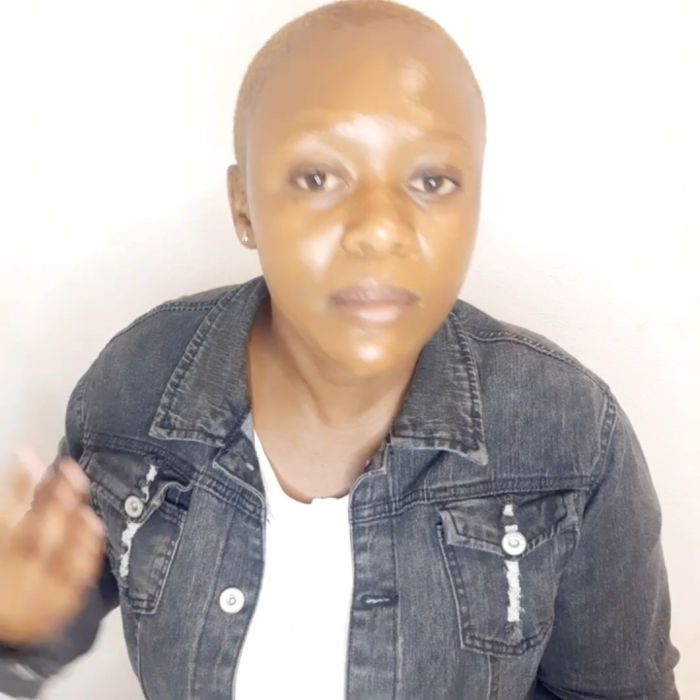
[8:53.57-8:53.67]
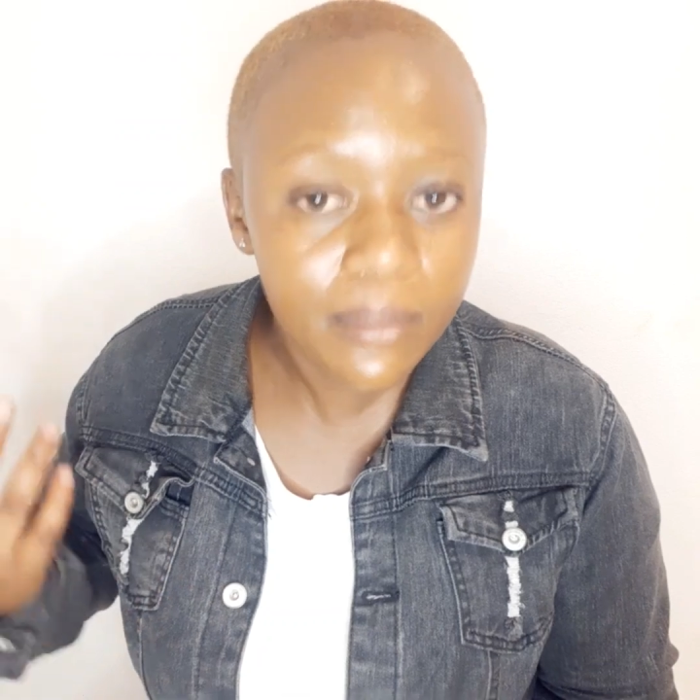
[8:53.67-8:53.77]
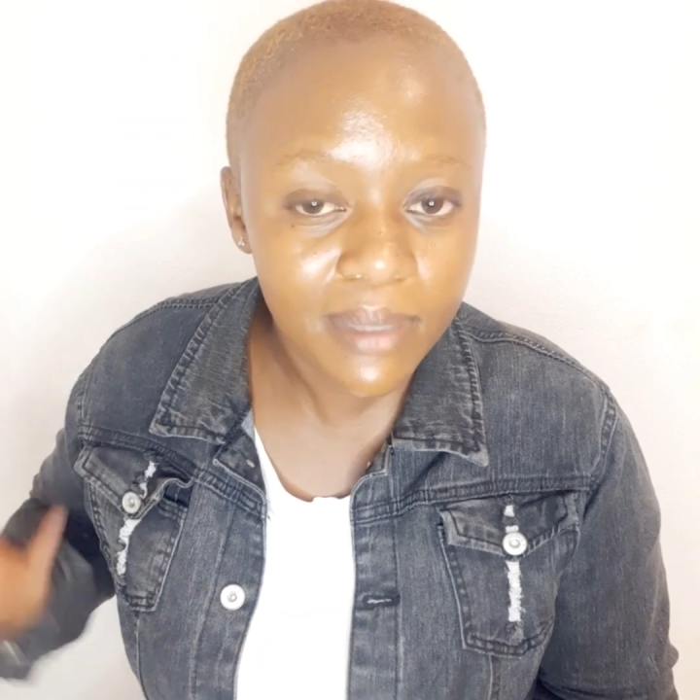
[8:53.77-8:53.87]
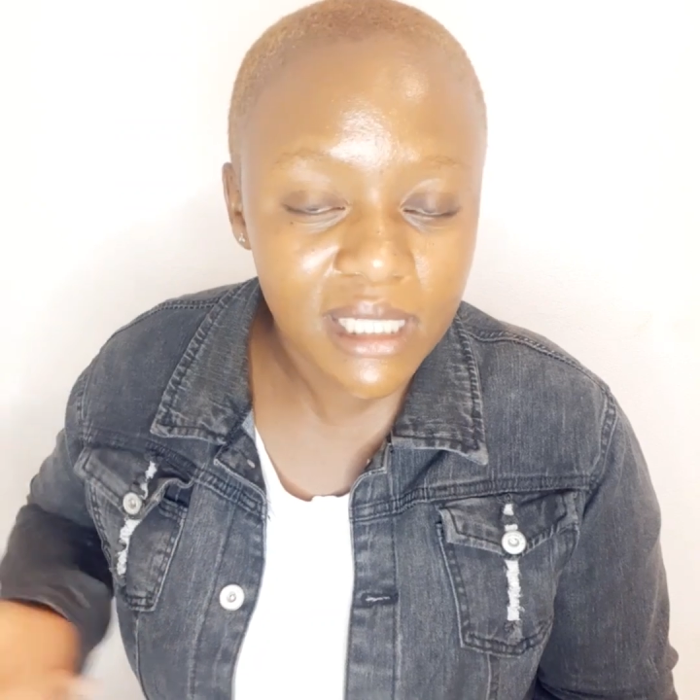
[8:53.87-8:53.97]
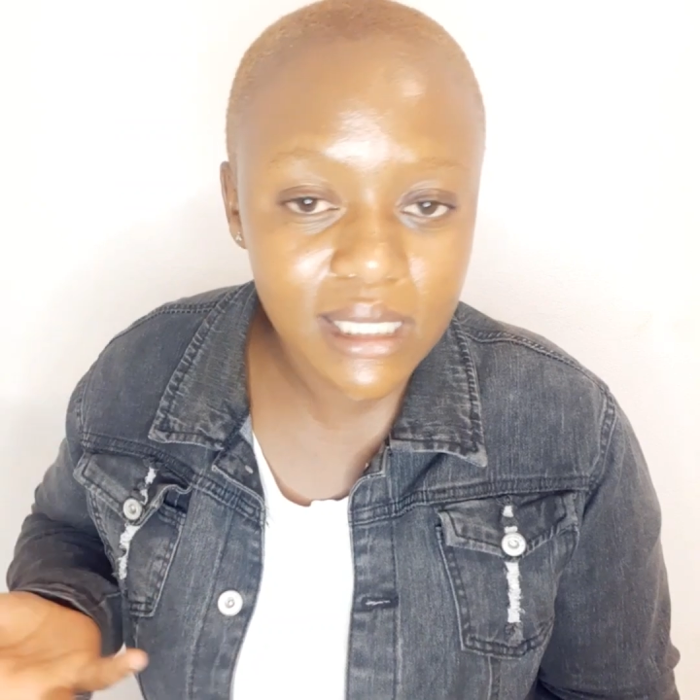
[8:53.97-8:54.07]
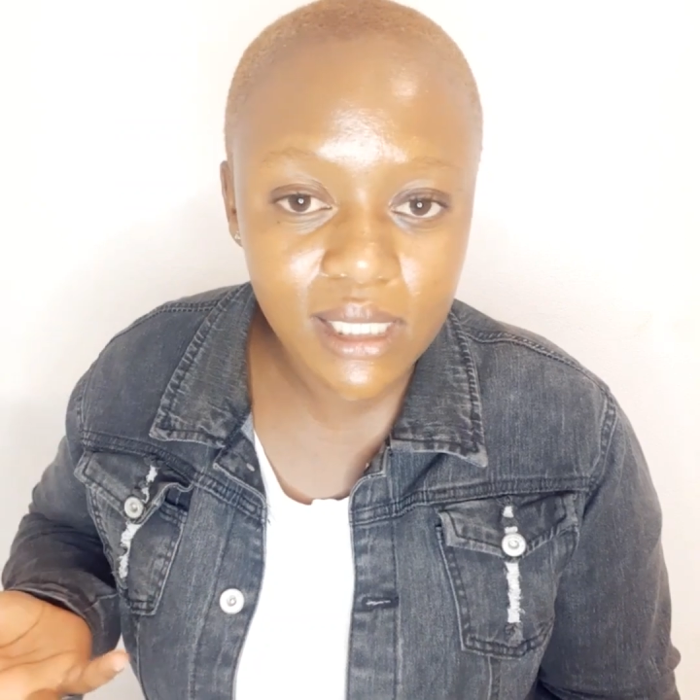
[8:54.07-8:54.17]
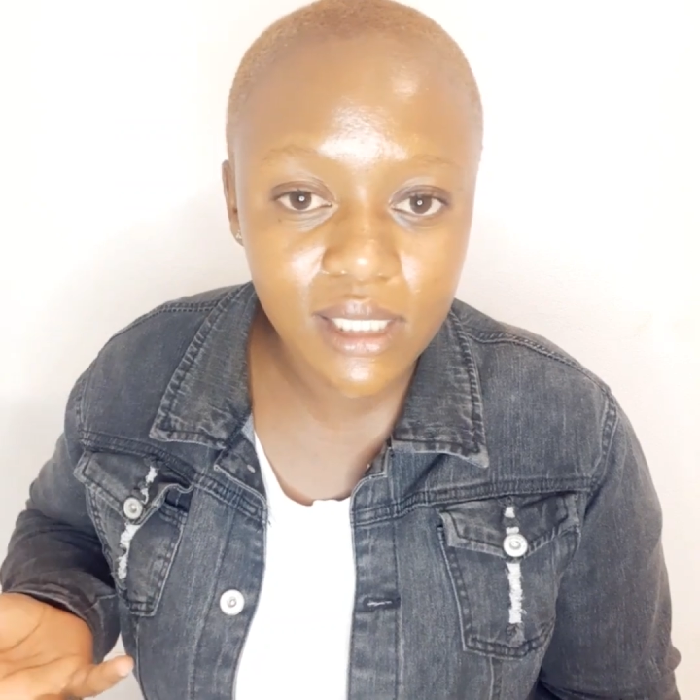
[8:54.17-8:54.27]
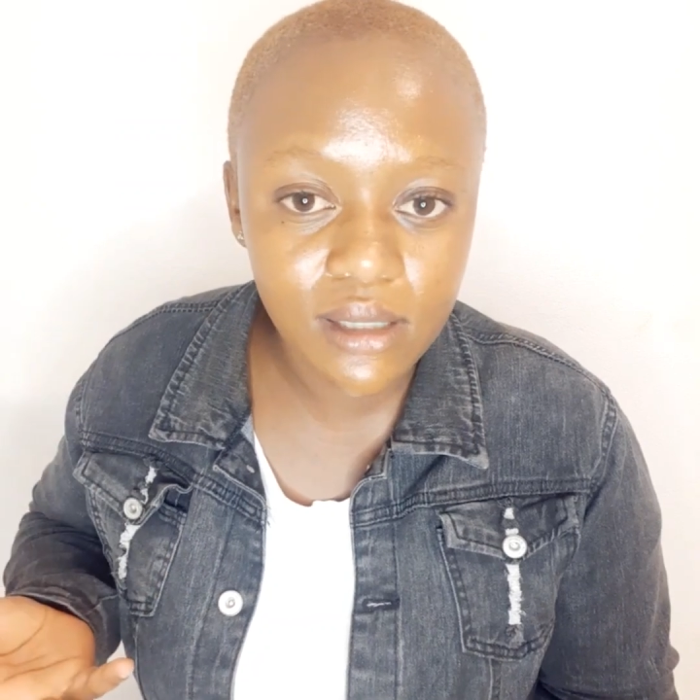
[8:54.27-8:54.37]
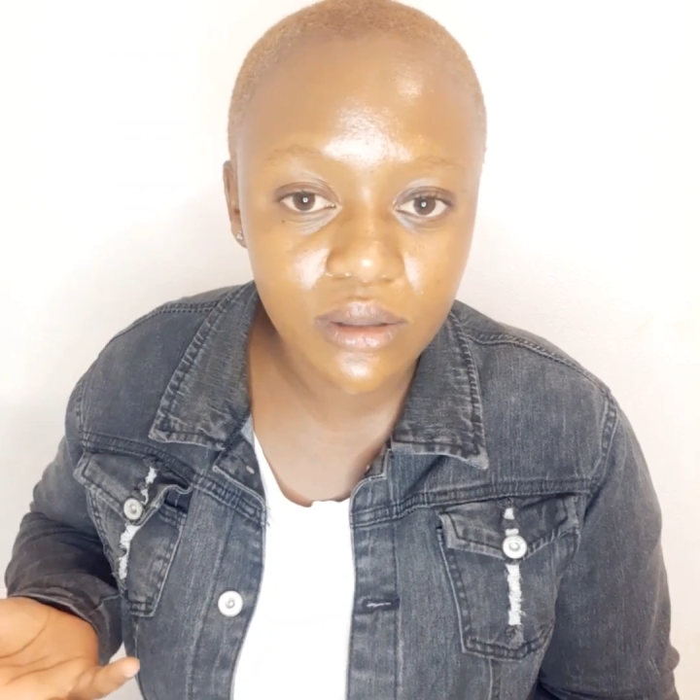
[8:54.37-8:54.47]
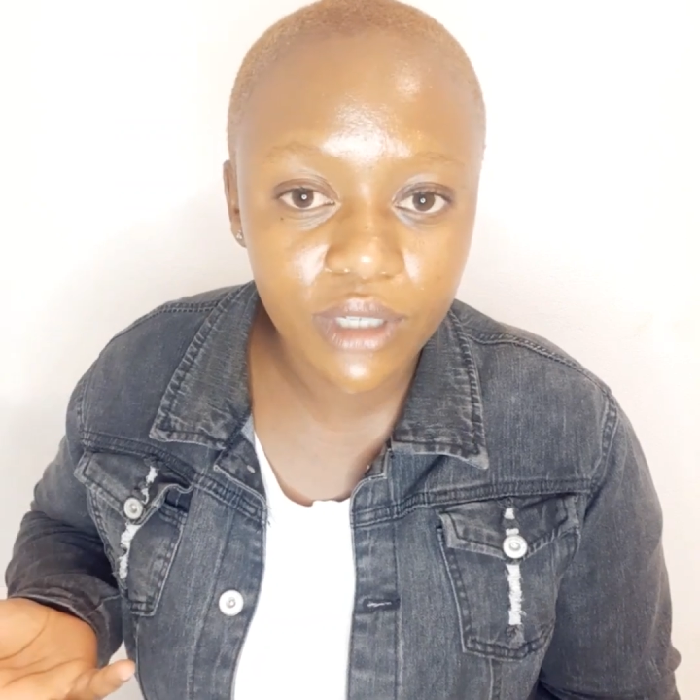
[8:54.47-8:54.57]

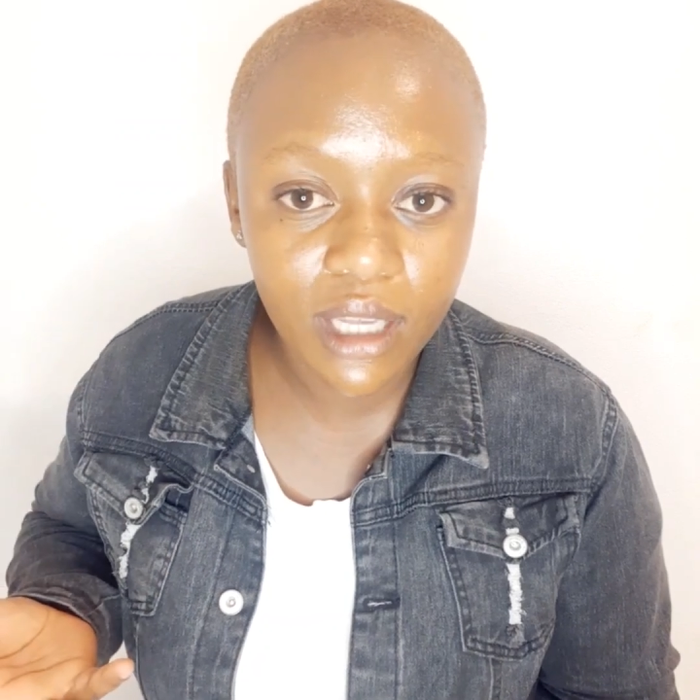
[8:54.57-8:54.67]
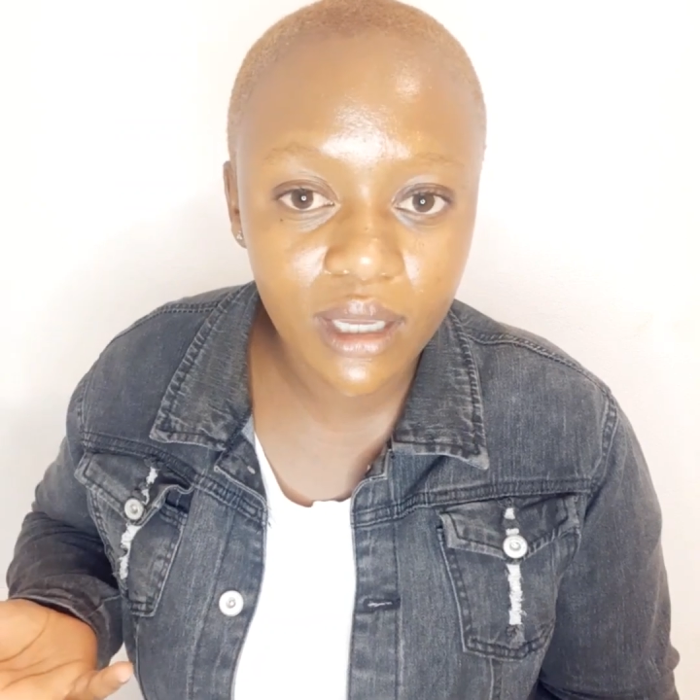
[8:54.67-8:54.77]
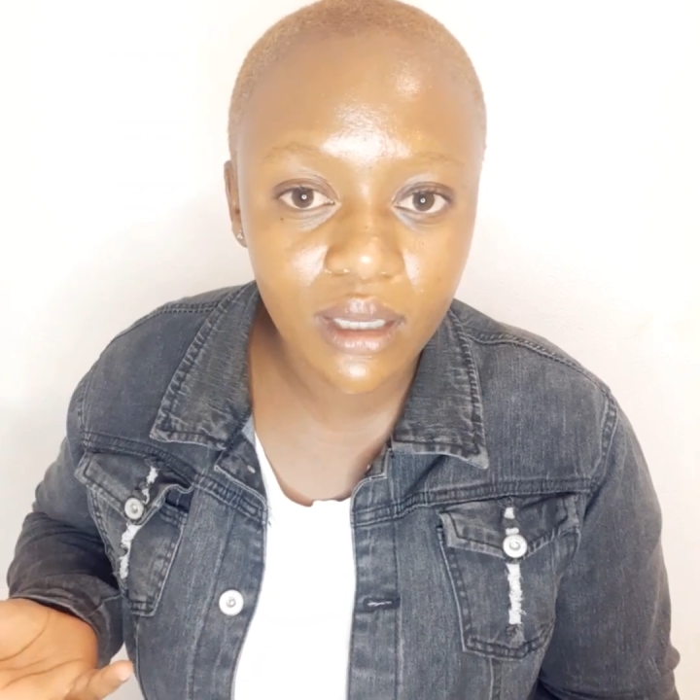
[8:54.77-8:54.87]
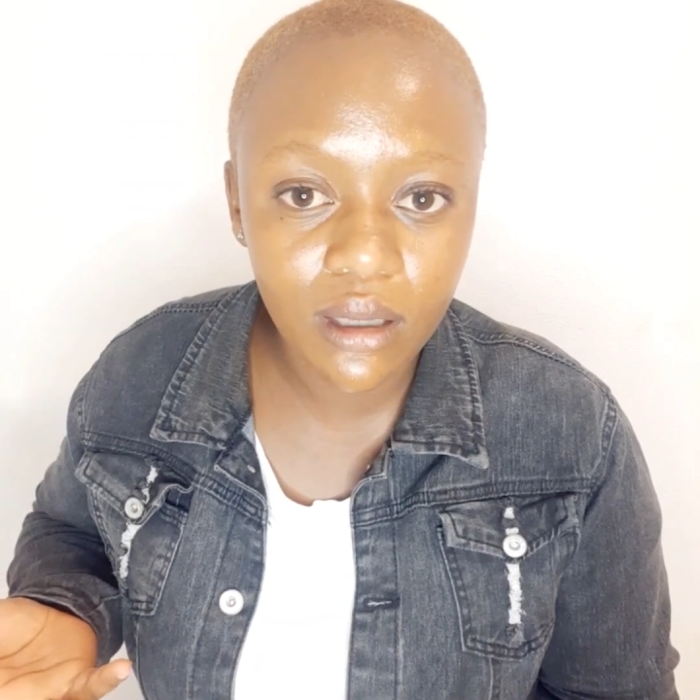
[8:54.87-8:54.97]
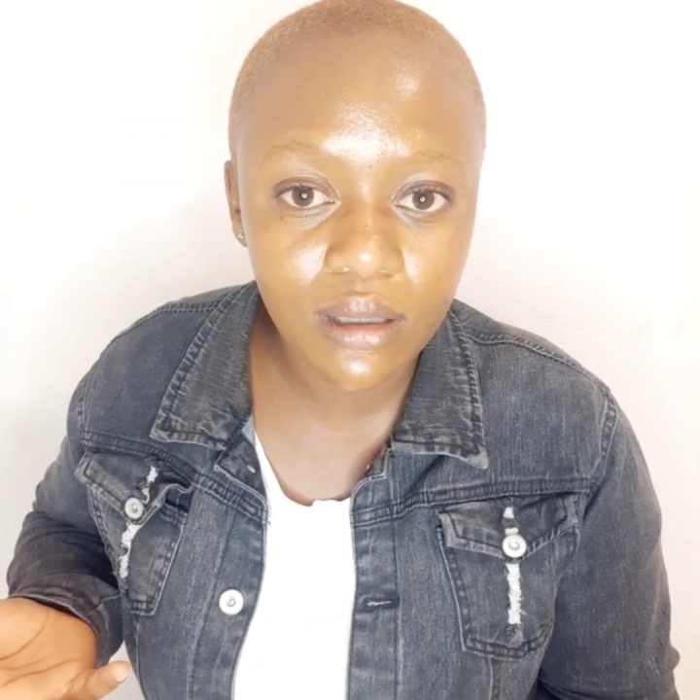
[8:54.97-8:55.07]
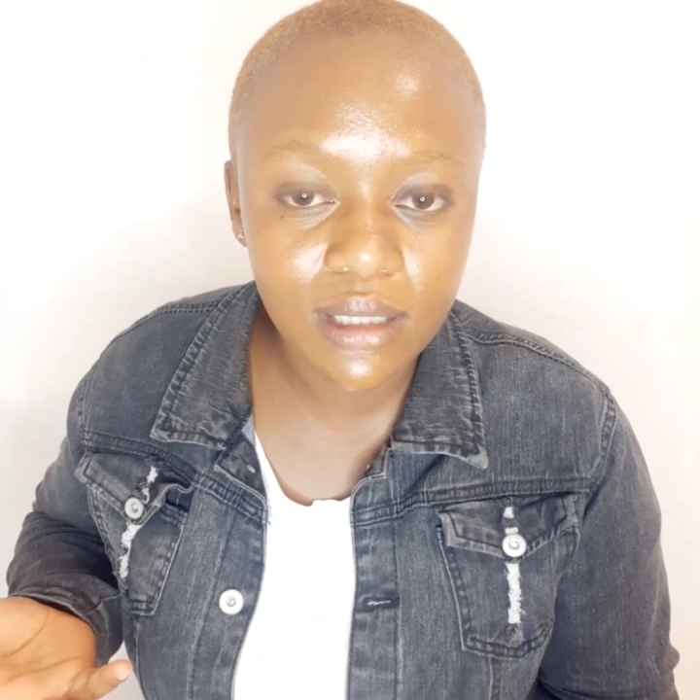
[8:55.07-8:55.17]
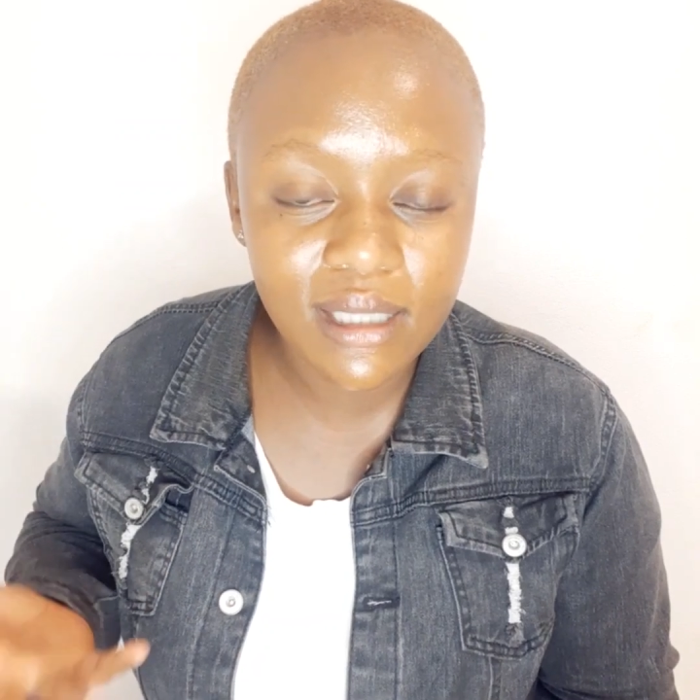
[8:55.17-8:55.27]
business, okay?